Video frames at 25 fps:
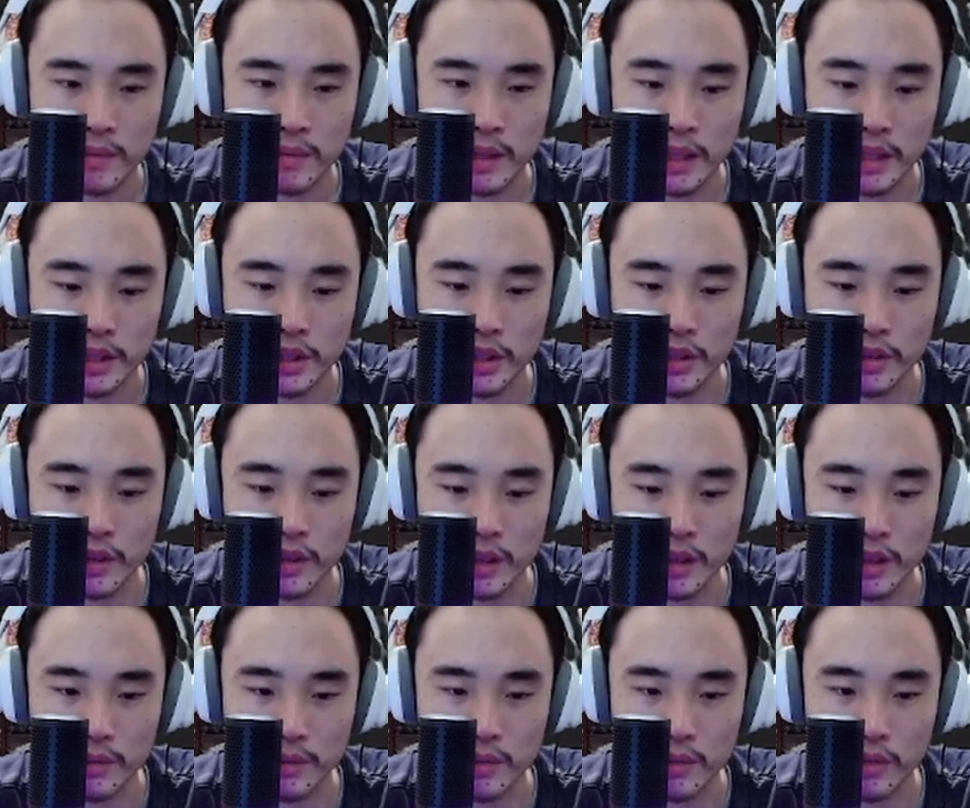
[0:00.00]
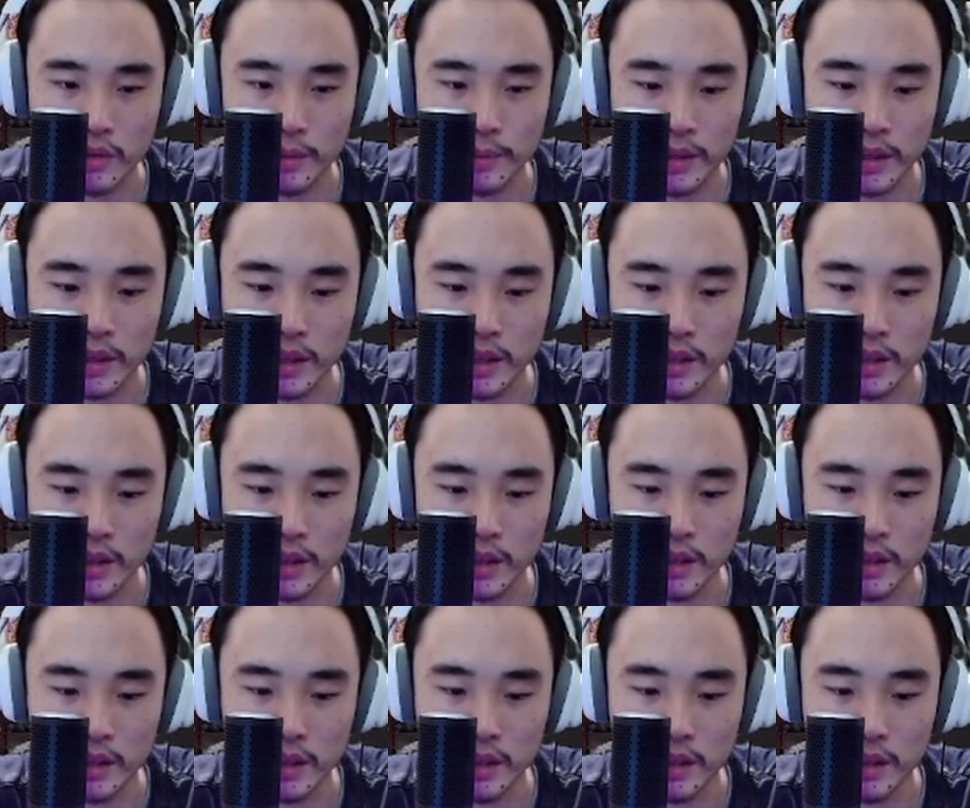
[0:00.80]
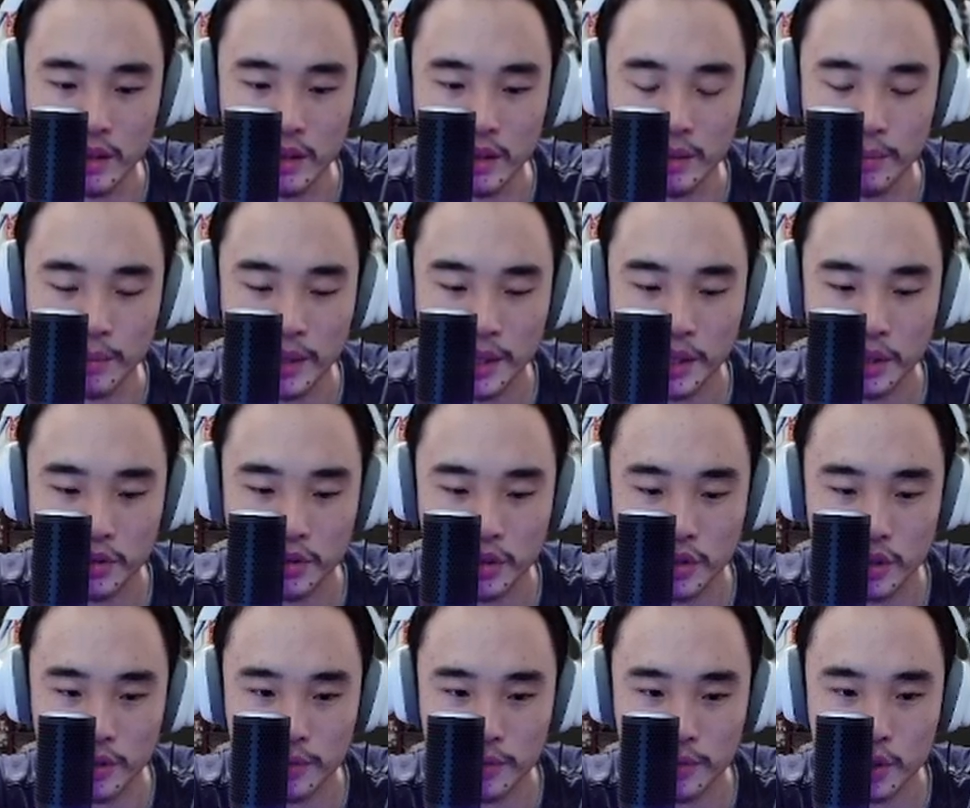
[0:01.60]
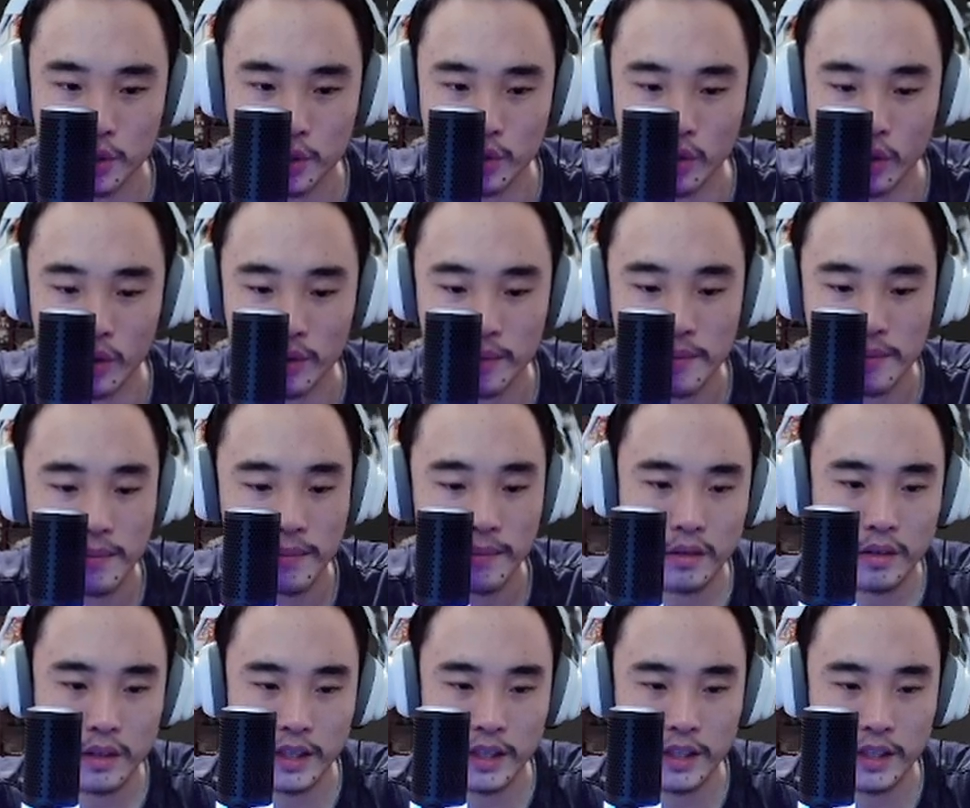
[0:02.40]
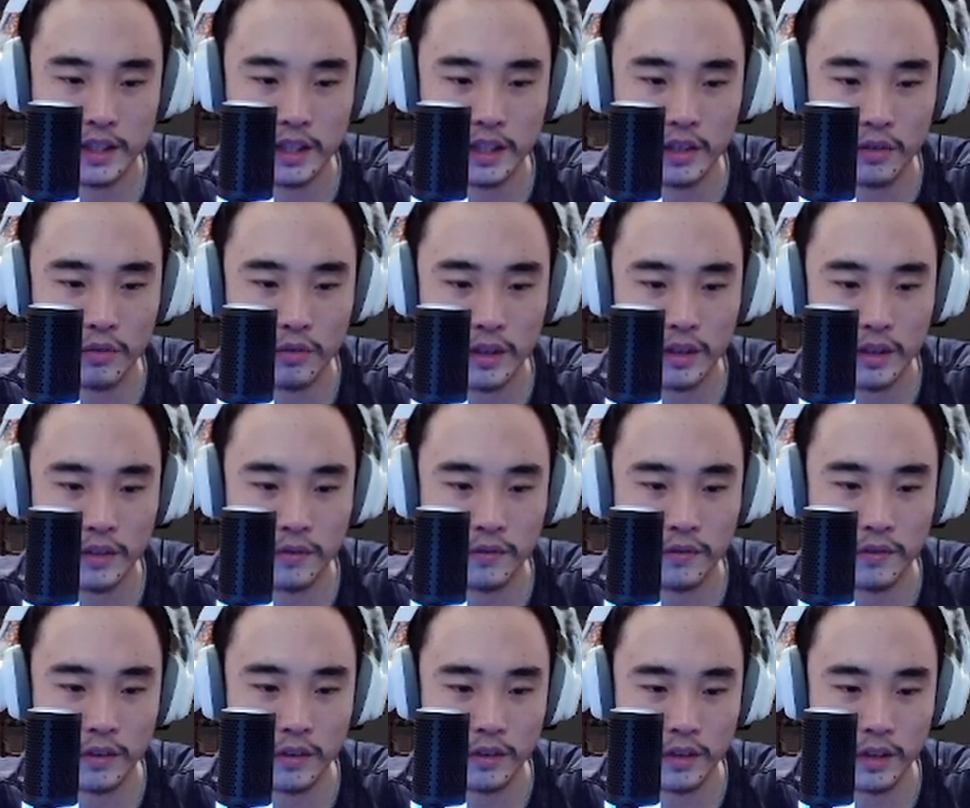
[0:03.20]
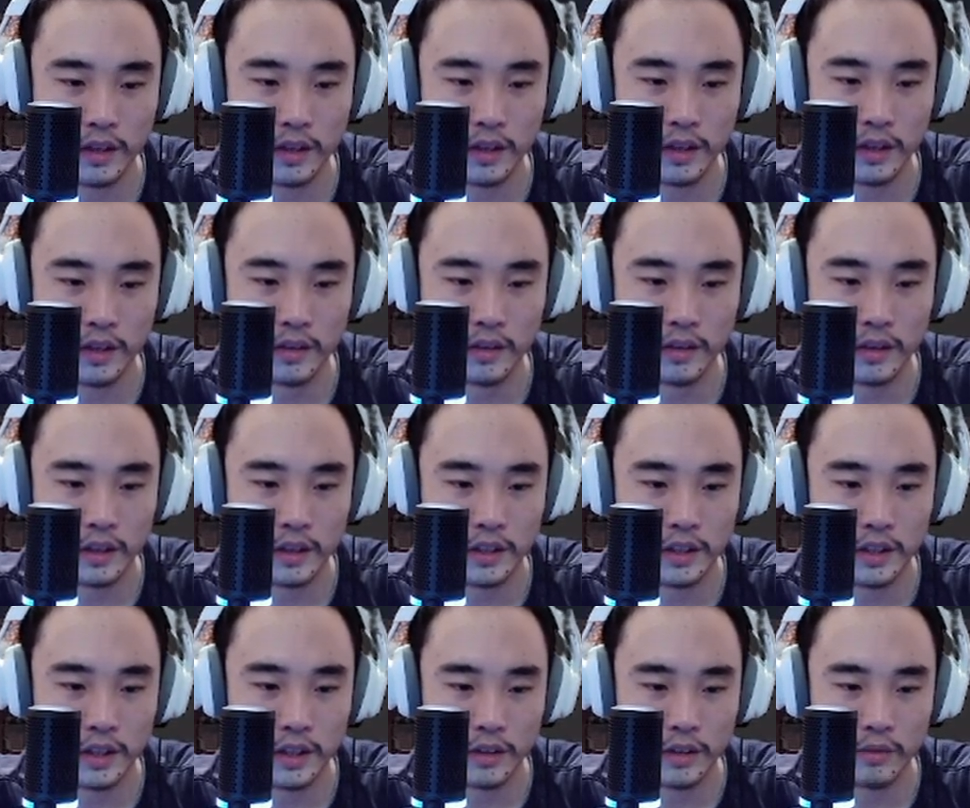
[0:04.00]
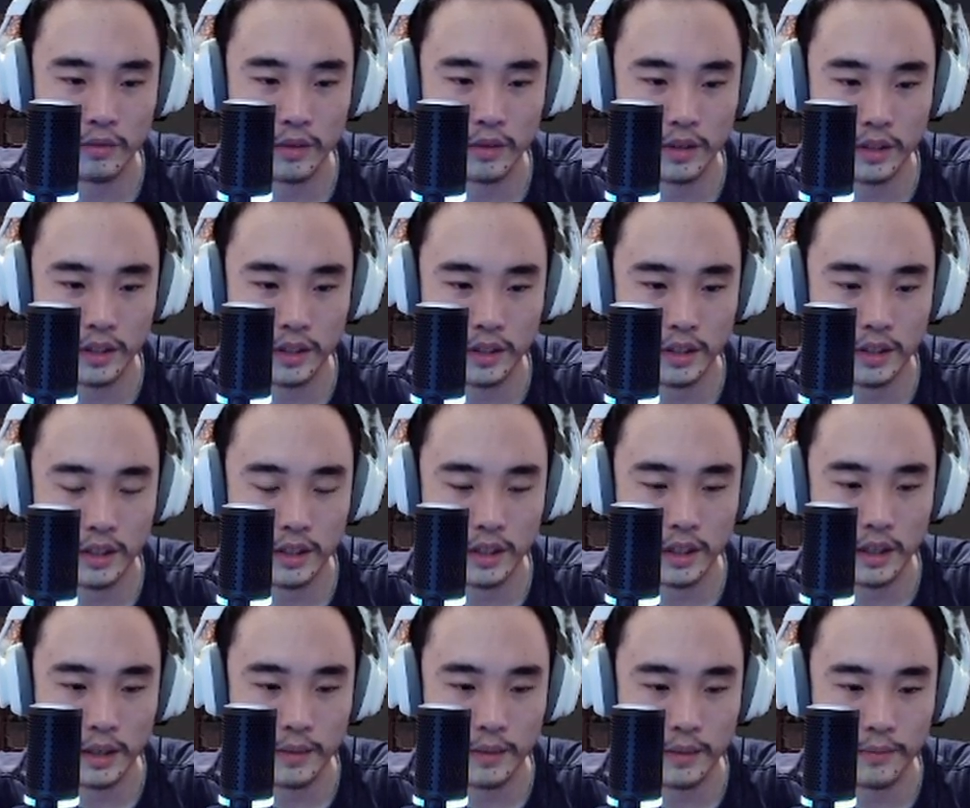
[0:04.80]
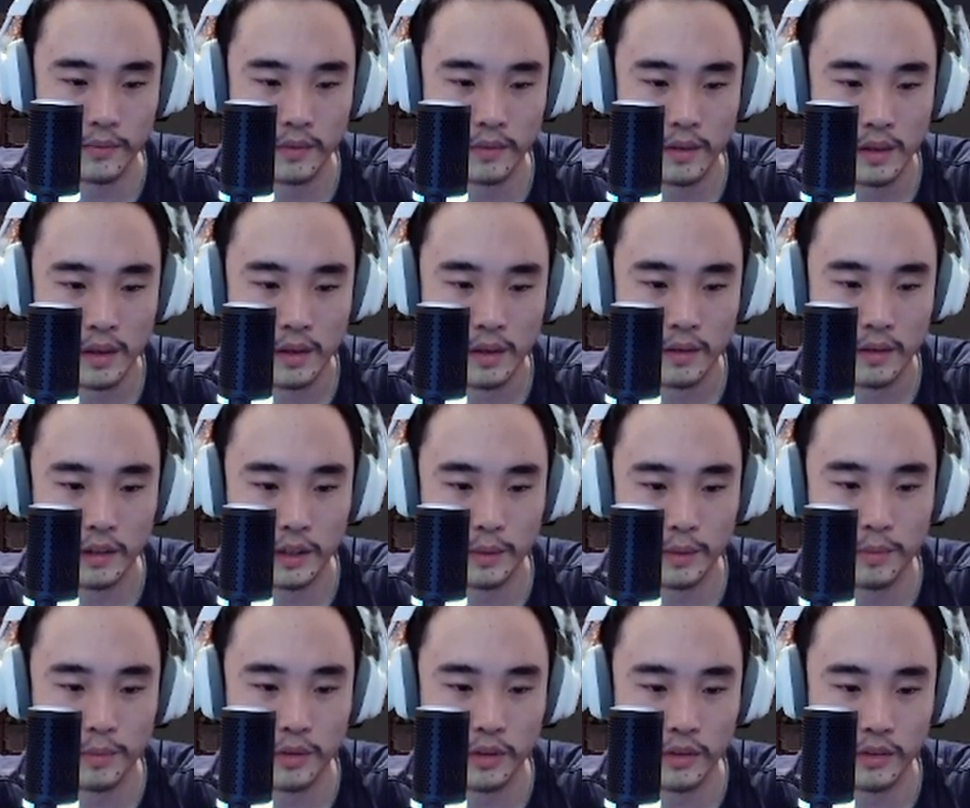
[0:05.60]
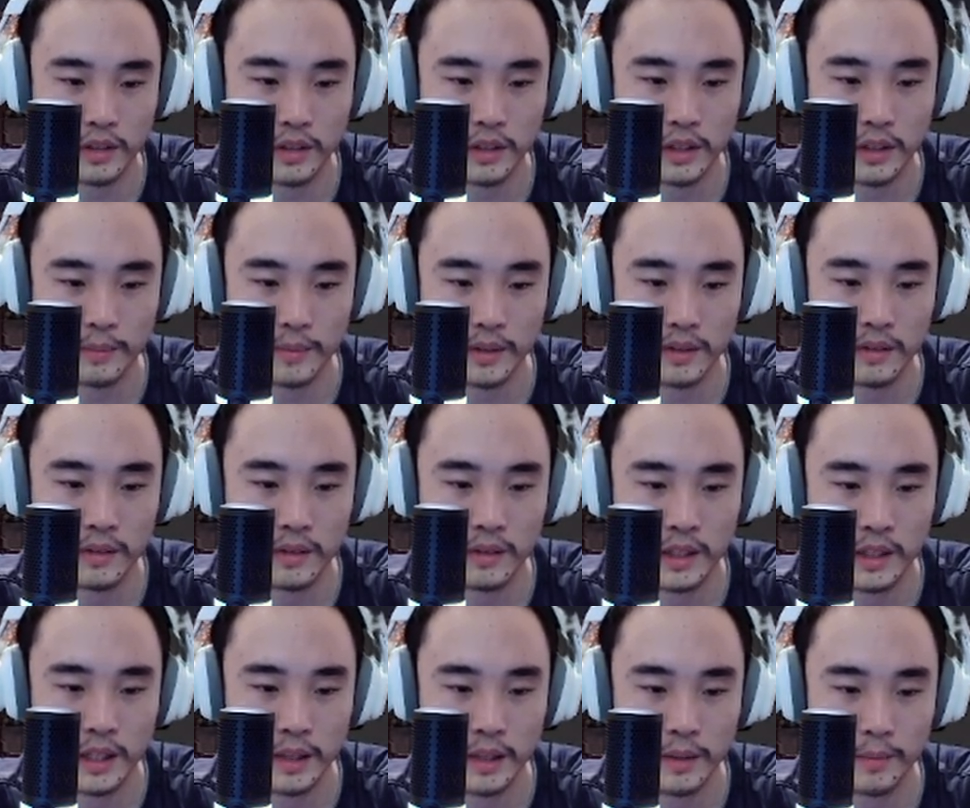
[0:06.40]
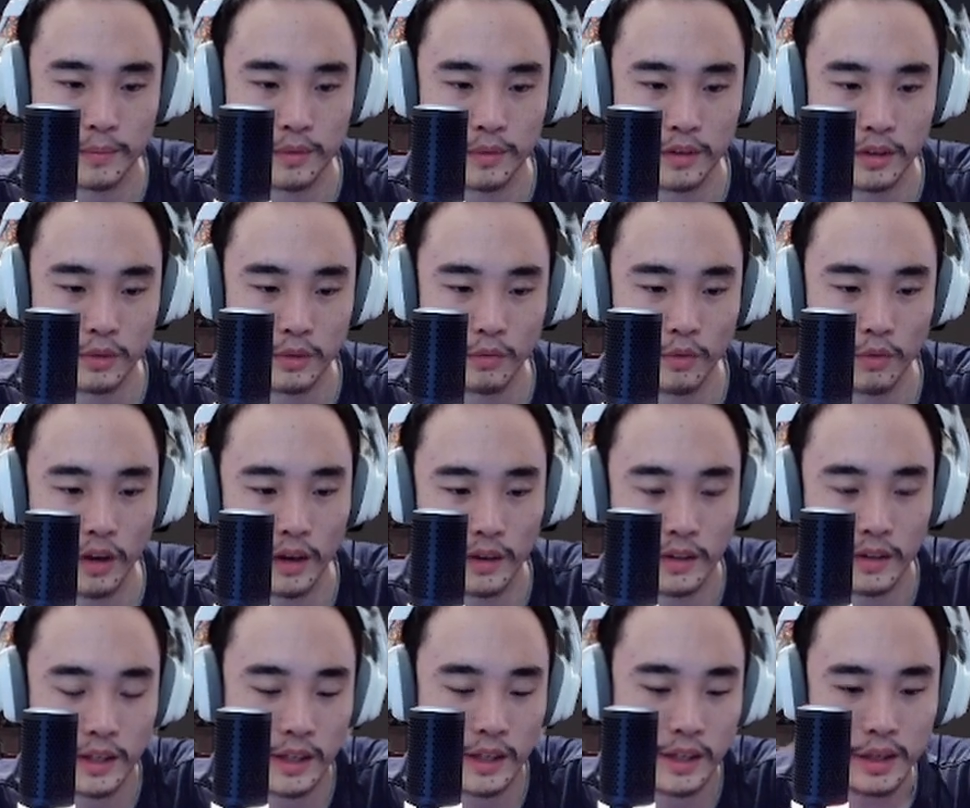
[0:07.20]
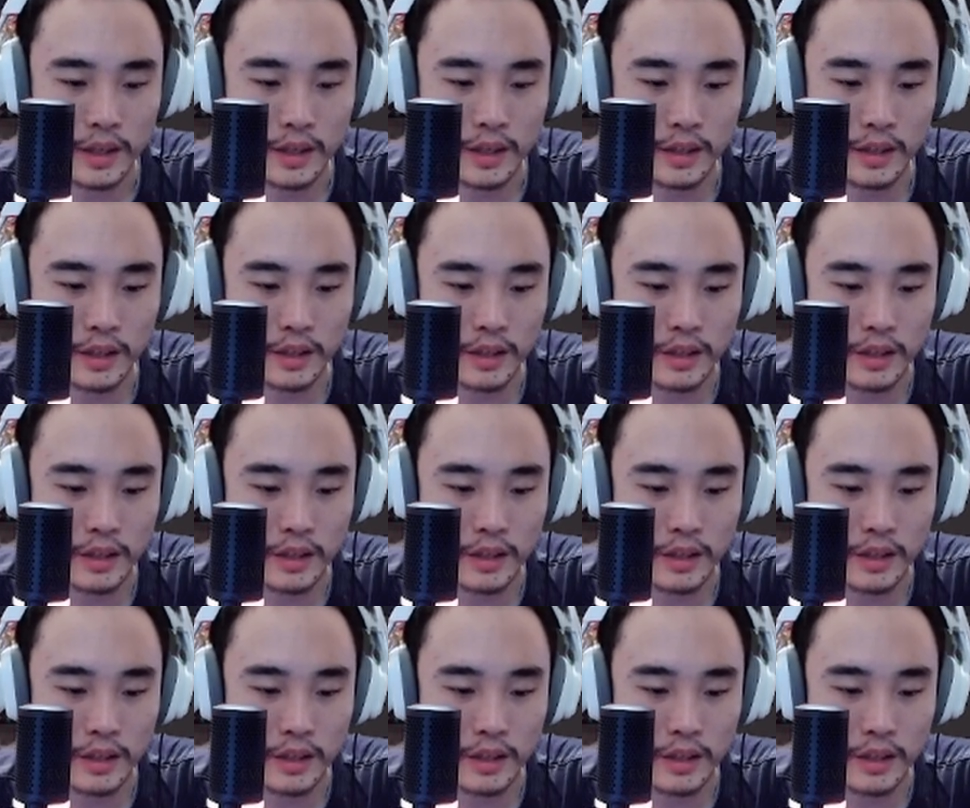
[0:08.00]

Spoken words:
I'll show you open on the Microsoft Store. Okay, it's not working for the installed versions on 5.17.1, and